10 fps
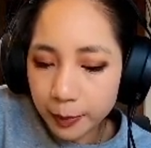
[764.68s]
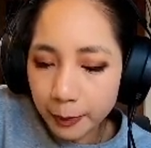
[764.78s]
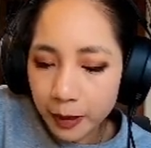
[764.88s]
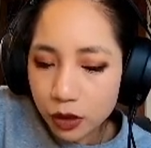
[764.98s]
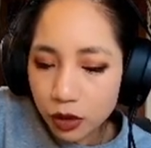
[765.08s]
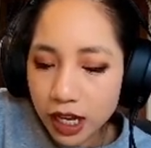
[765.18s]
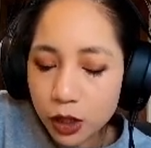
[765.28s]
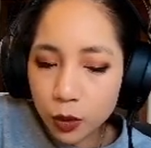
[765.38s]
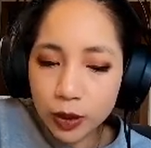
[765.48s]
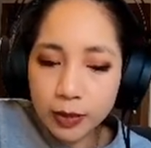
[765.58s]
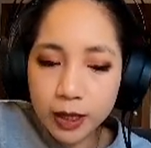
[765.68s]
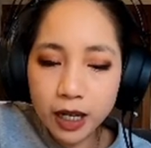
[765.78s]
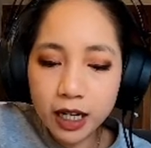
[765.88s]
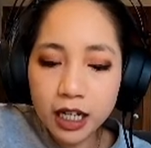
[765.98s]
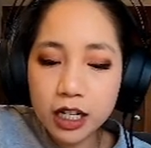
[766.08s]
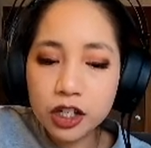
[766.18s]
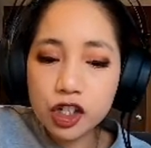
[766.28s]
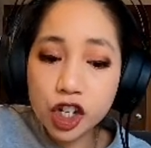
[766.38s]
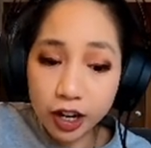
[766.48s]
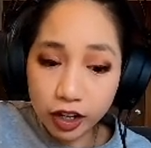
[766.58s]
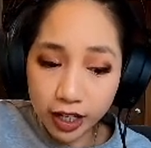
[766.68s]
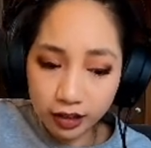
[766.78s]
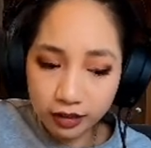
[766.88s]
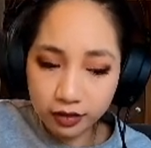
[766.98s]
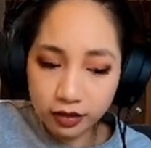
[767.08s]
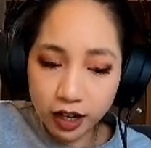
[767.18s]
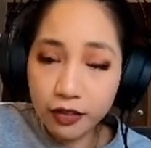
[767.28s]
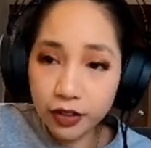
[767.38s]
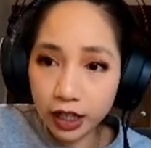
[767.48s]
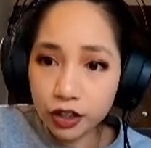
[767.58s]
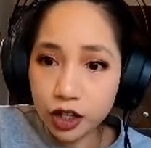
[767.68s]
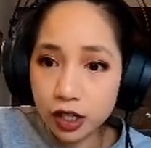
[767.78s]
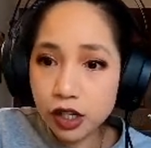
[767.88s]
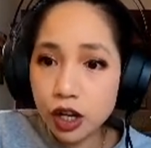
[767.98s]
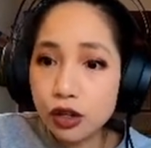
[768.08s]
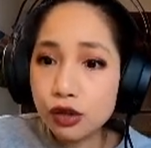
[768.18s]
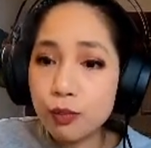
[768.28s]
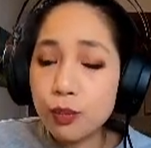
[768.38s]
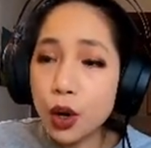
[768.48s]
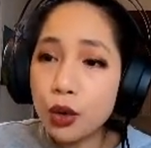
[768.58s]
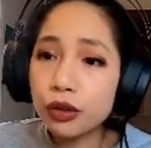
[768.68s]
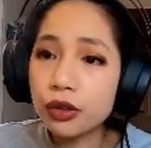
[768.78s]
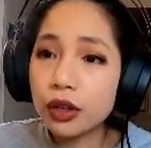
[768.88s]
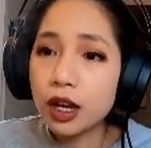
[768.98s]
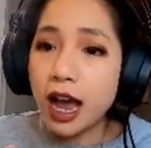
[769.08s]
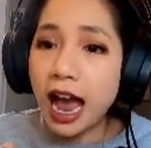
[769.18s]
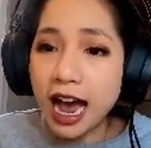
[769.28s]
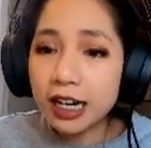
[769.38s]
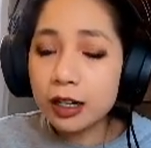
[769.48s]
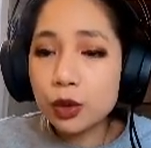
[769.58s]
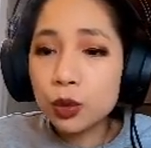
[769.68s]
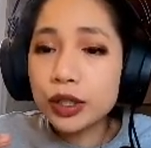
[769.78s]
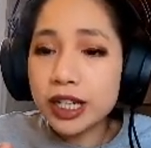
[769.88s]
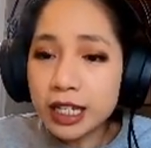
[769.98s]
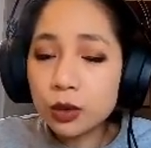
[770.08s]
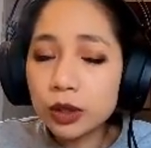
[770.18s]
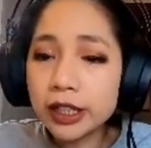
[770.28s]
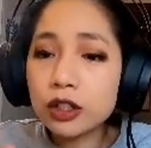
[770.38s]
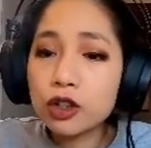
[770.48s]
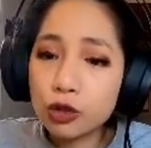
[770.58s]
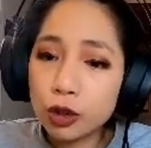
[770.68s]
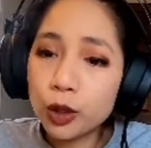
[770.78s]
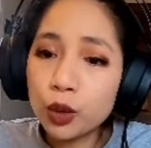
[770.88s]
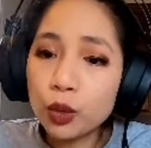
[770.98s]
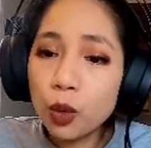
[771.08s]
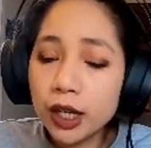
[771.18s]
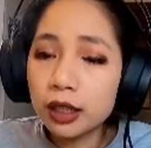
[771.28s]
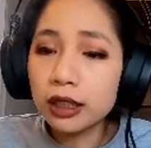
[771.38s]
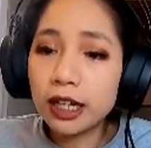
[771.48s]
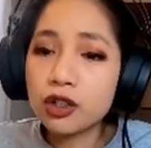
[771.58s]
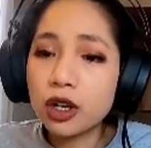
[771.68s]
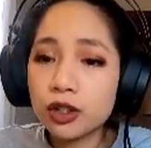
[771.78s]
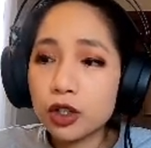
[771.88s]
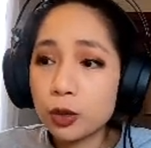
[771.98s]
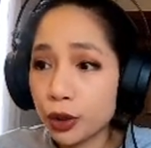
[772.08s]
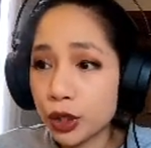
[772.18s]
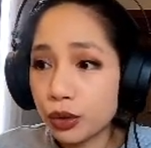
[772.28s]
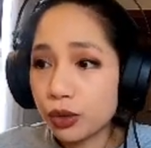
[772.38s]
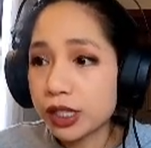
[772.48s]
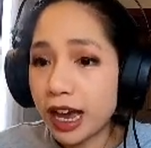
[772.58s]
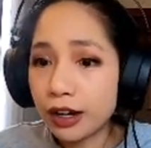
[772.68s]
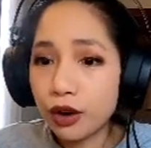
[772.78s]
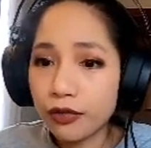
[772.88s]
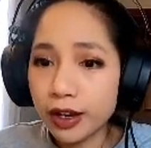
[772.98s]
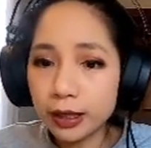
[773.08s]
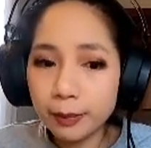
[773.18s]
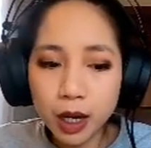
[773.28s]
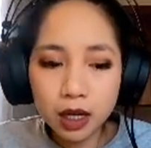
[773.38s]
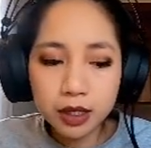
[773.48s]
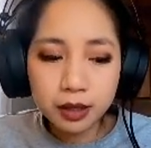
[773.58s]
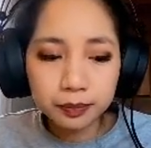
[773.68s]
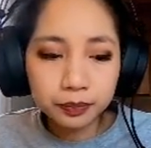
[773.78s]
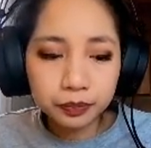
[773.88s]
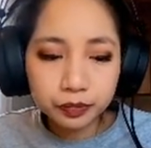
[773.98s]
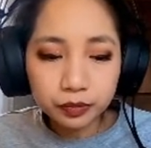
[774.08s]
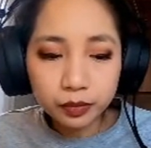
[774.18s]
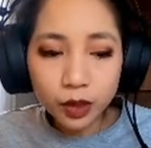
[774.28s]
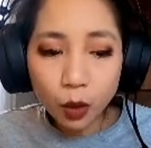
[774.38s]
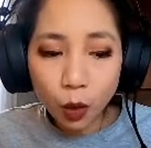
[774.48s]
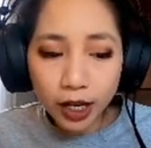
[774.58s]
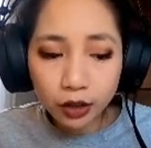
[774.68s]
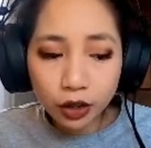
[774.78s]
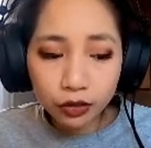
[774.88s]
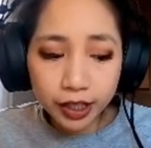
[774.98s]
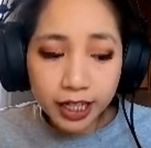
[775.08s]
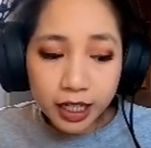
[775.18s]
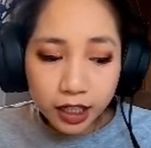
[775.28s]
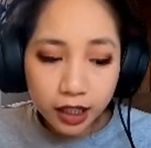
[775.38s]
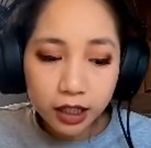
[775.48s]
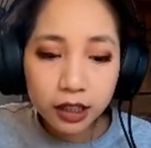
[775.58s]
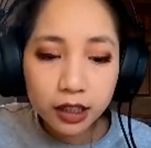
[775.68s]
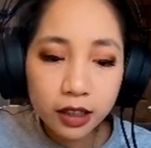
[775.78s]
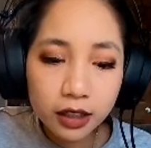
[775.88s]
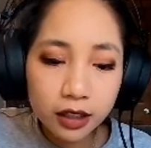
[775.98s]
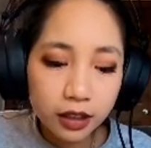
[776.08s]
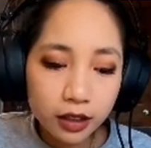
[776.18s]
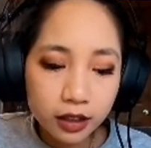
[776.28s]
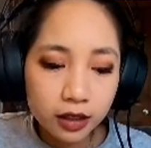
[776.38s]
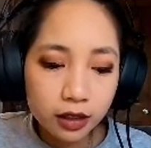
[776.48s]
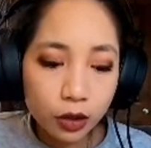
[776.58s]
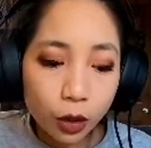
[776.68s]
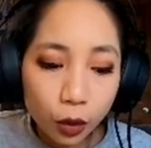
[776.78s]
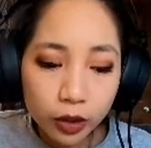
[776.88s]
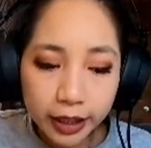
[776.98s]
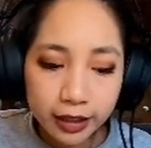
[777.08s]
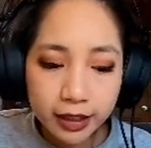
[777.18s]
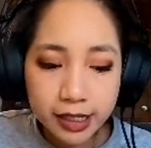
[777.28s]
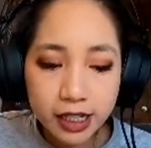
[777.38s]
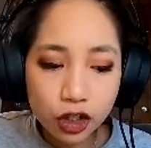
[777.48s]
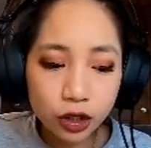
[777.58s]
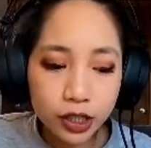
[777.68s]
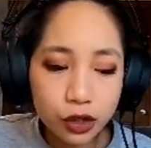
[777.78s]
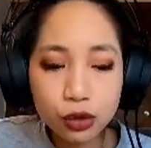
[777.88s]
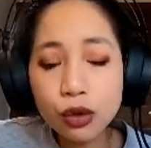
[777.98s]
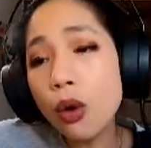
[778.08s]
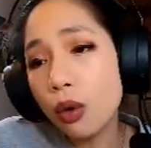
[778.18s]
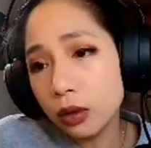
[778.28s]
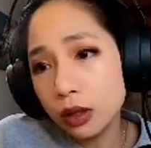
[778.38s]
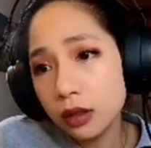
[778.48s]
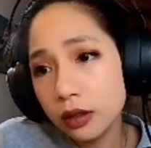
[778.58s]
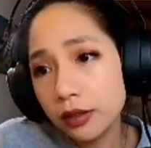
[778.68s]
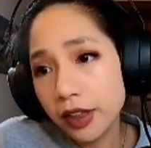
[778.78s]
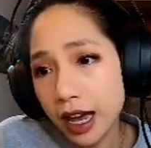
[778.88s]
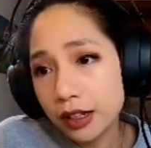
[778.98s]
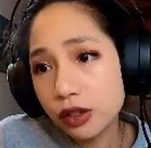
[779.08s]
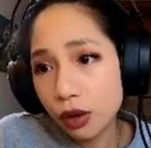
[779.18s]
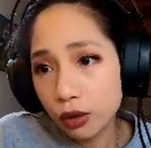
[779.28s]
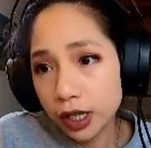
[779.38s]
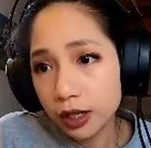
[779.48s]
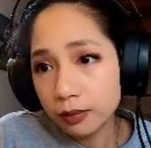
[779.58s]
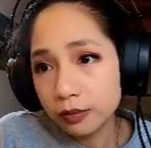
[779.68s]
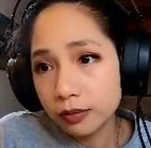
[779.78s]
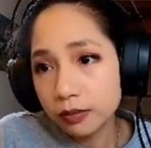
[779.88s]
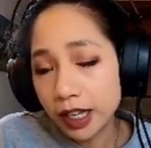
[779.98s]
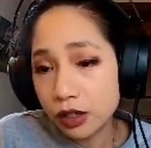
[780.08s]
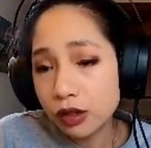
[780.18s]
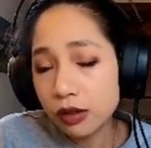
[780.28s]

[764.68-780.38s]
So that's what we mean by sharing of electrons. So both atoms will equally contribute 1 electron to produce that covalent bond. While over here, chlorine essentially stole that that